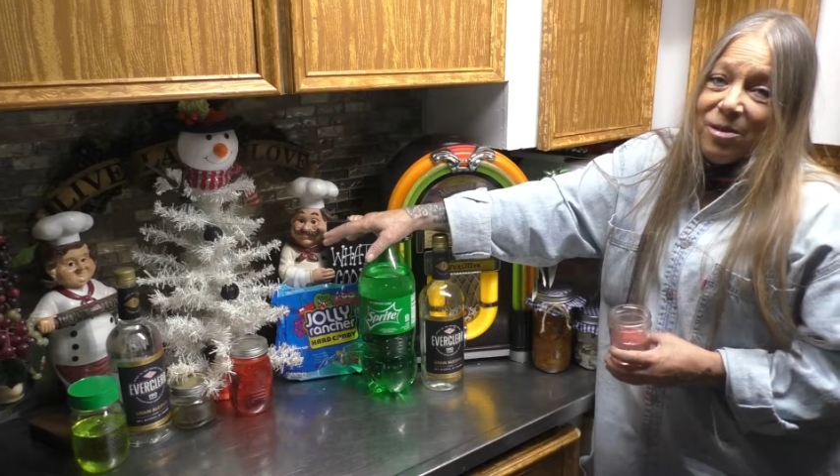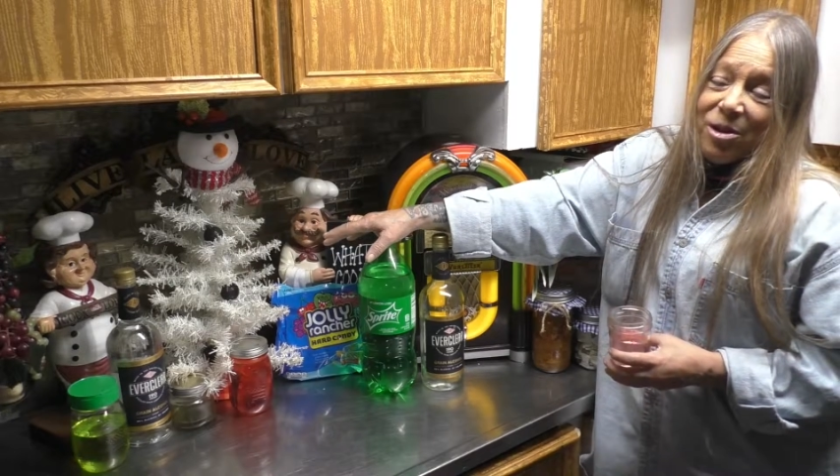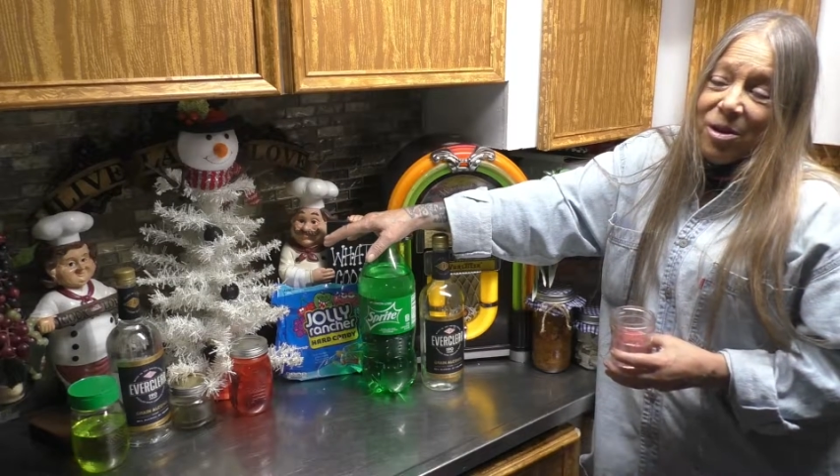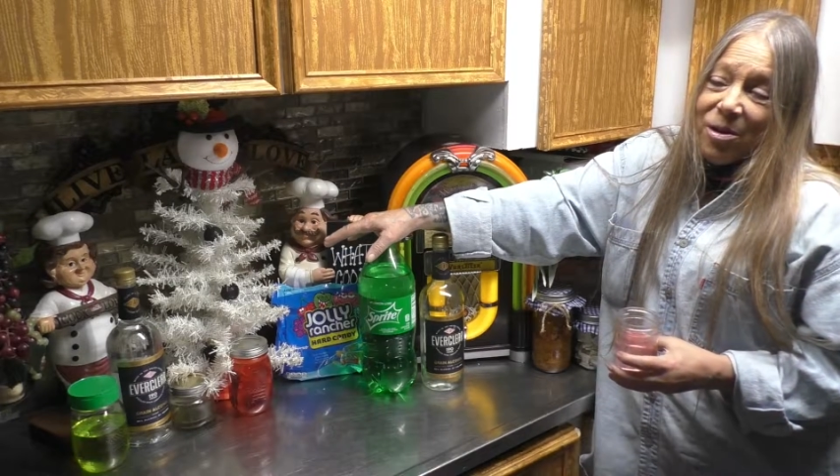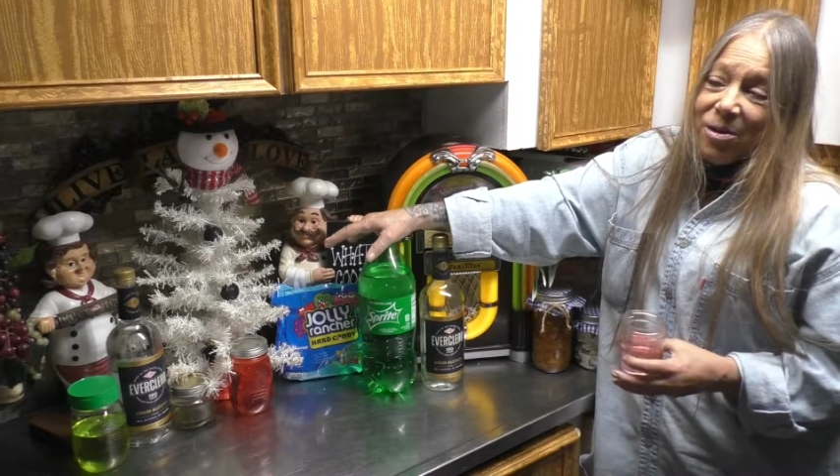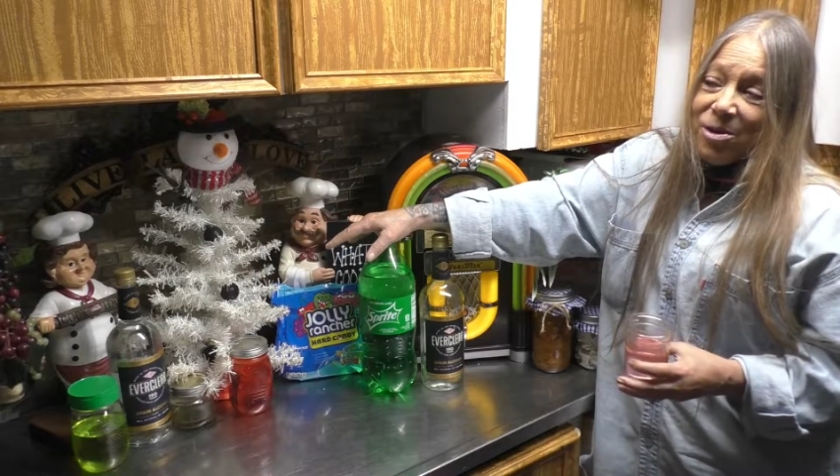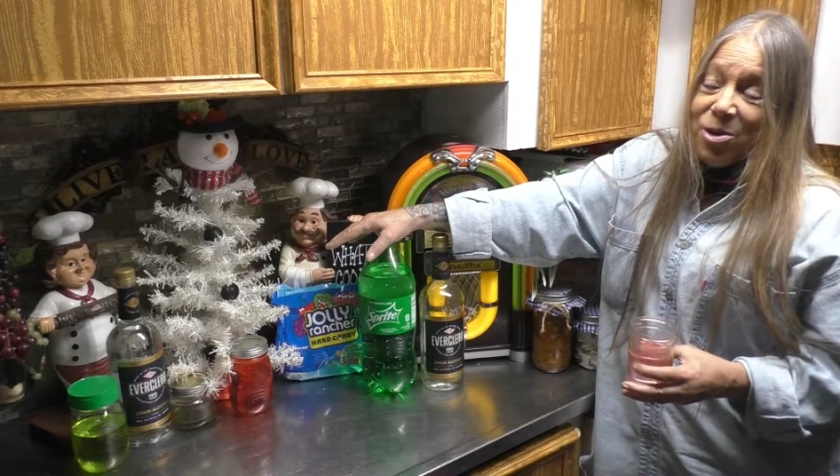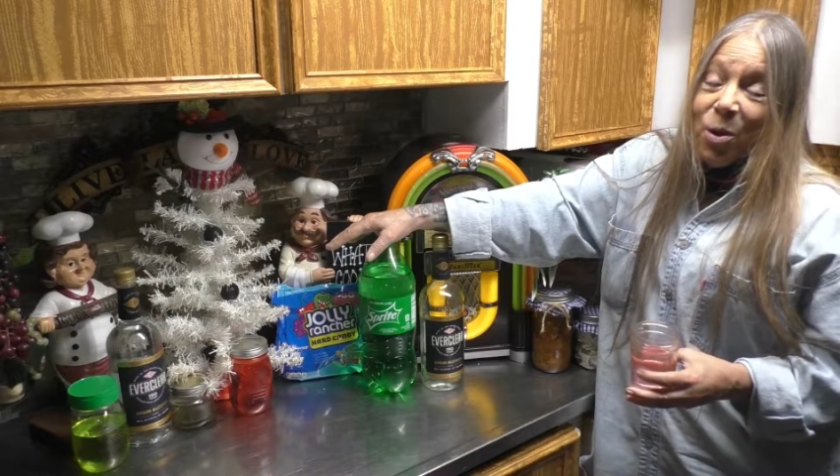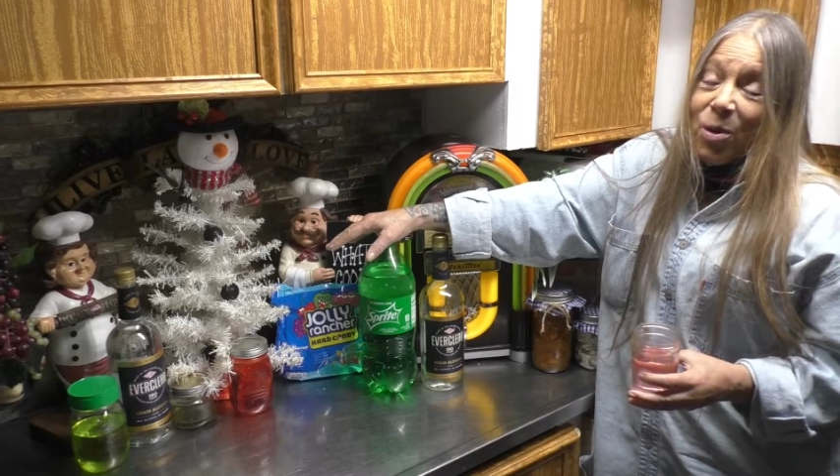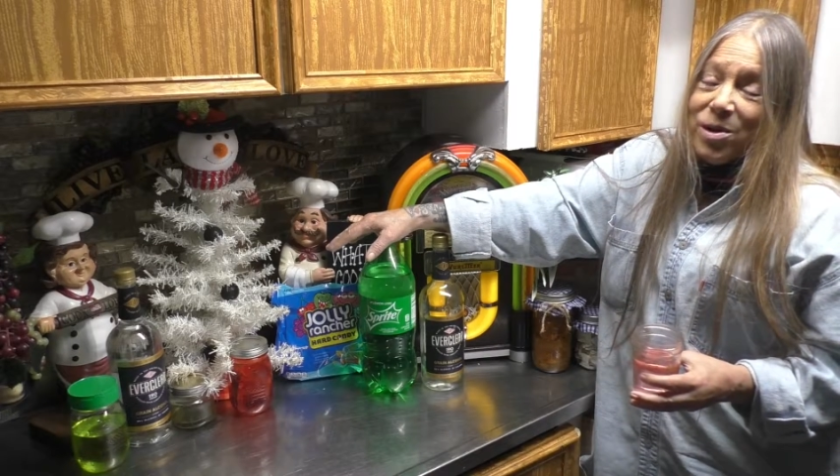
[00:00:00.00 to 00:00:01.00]
you know,
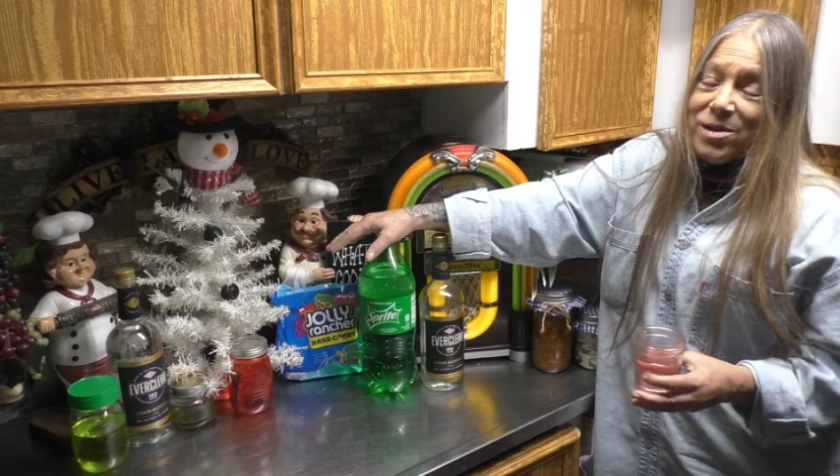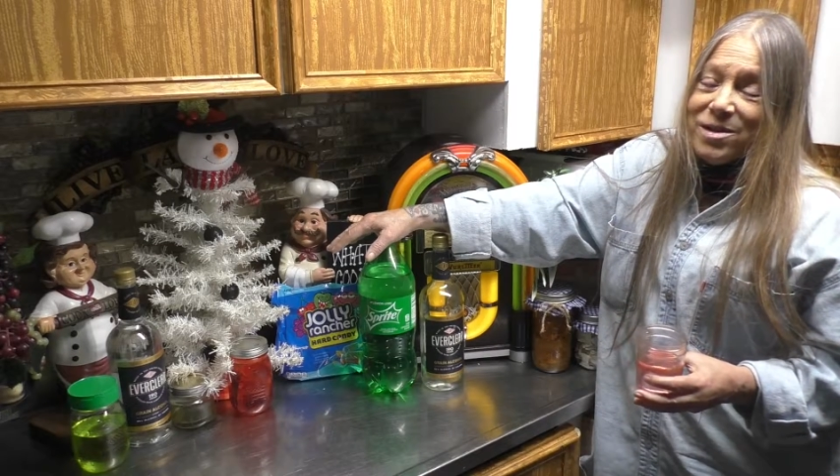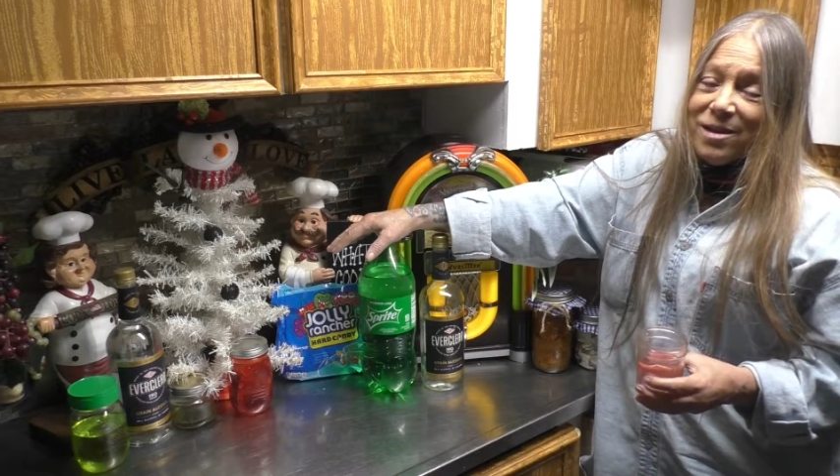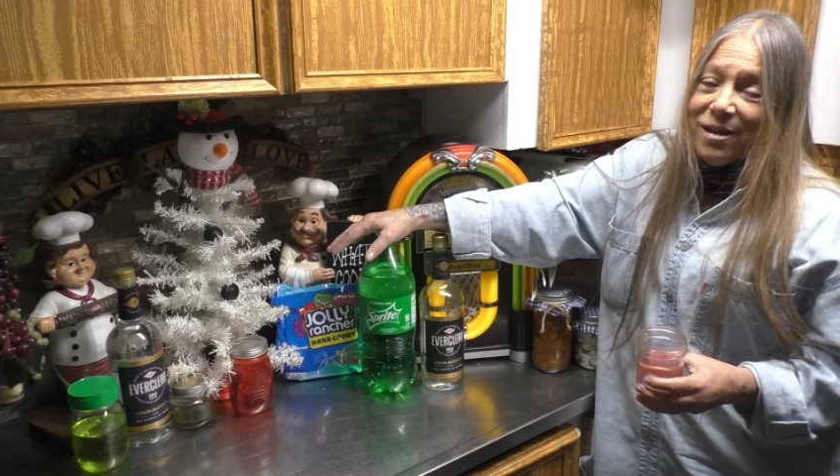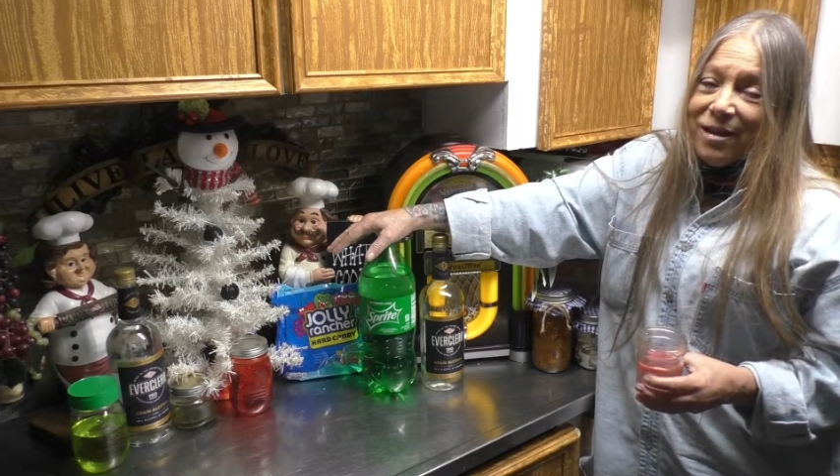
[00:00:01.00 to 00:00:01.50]
yours